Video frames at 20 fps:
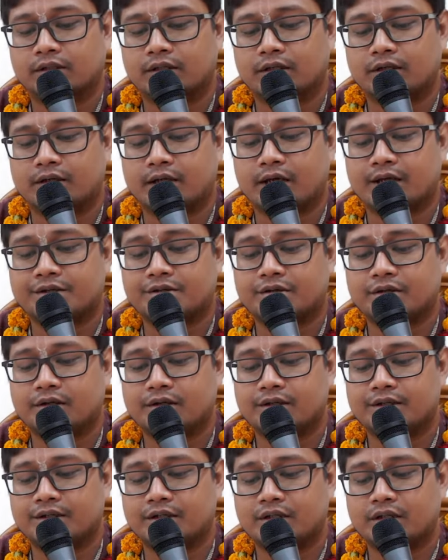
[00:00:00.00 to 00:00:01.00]
the
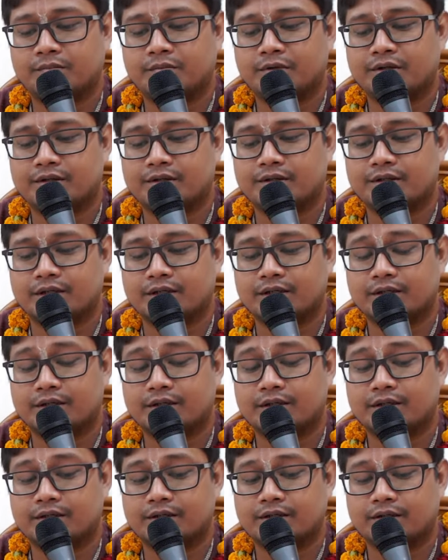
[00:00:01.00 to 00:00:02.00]
natural
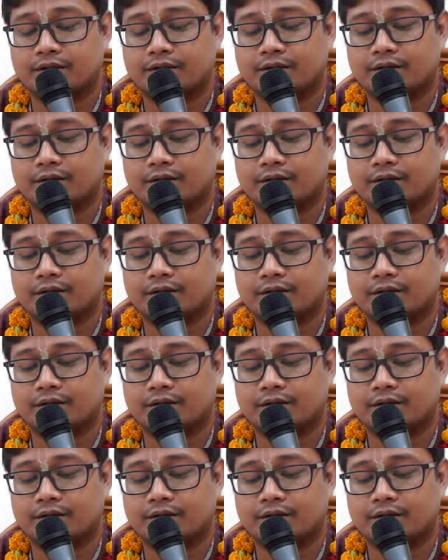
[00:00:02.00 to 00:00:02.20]
disturbances